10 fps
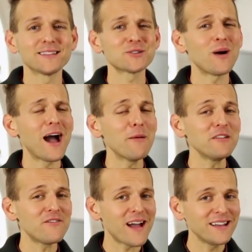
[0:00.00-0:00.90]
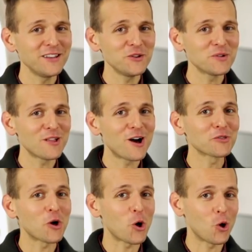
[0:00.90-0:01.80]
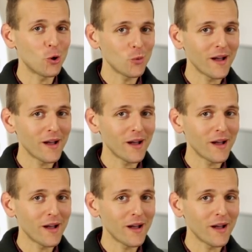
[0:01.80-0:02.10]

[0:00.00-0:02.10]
So I'm inviting you along the whole